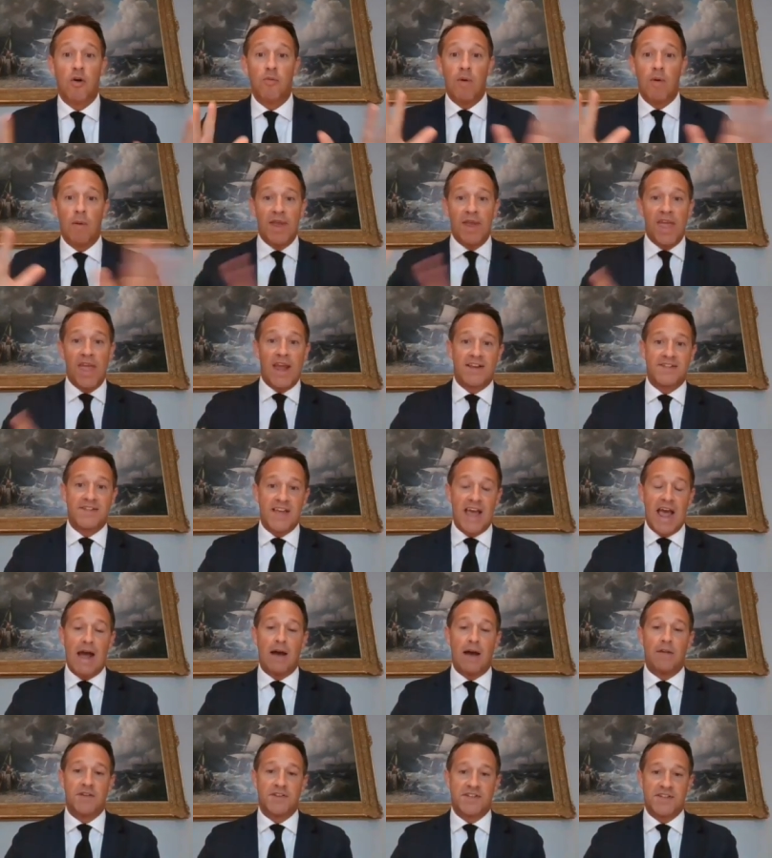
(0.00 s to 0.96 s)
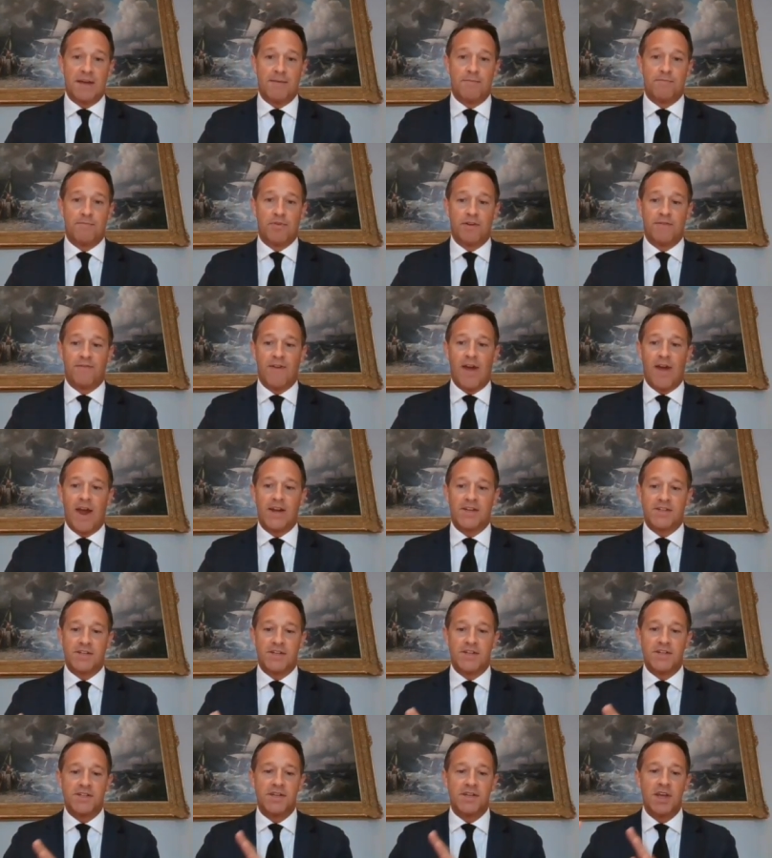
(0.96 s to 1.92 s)
when we exit out the temporary
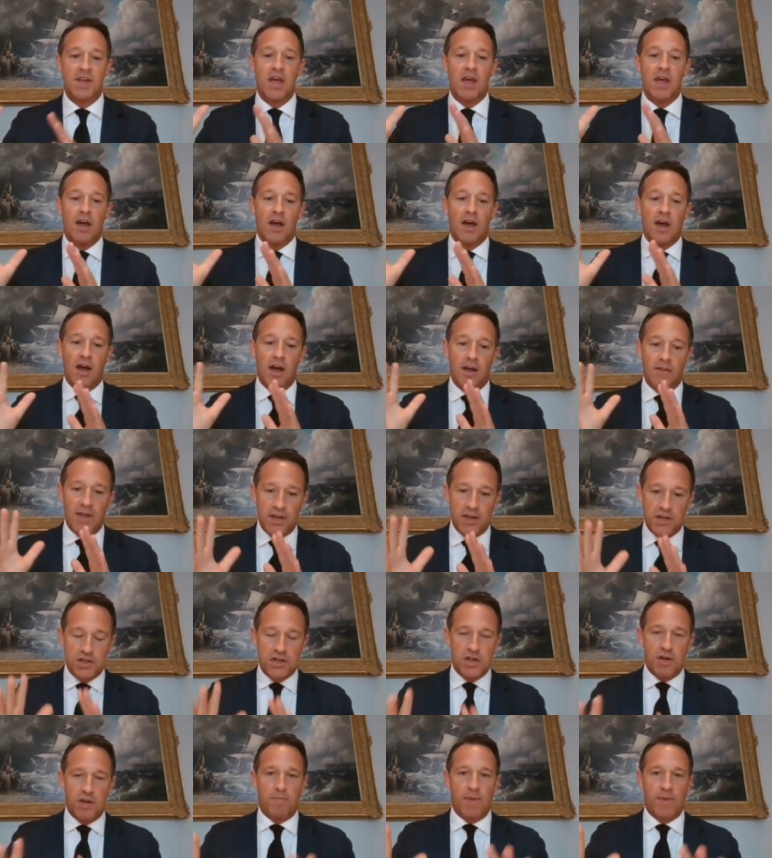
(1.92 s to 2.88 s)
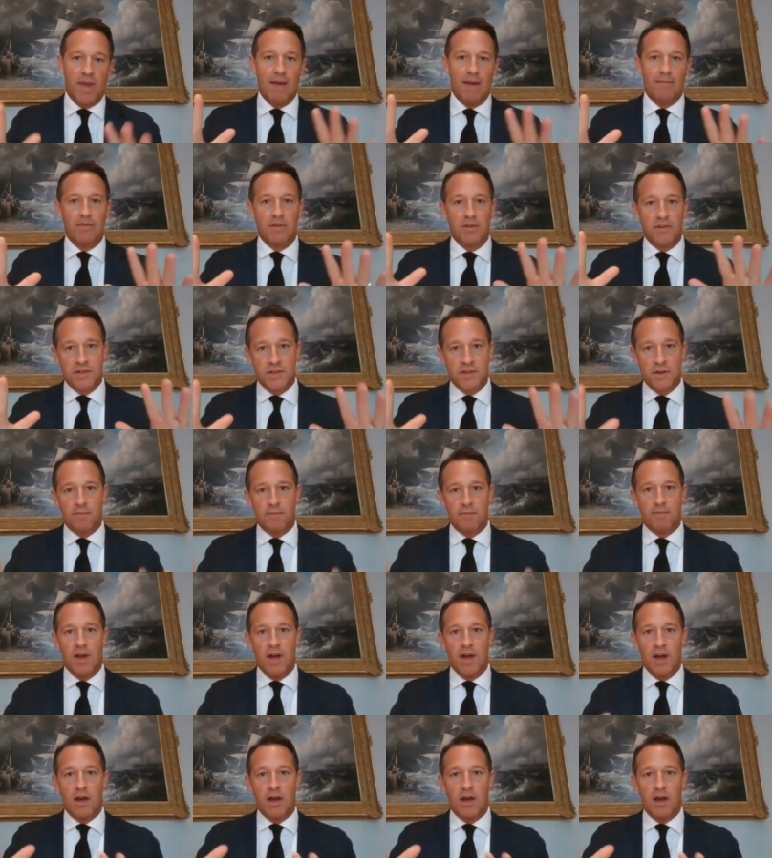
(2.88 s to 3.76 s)
factors, they should be able to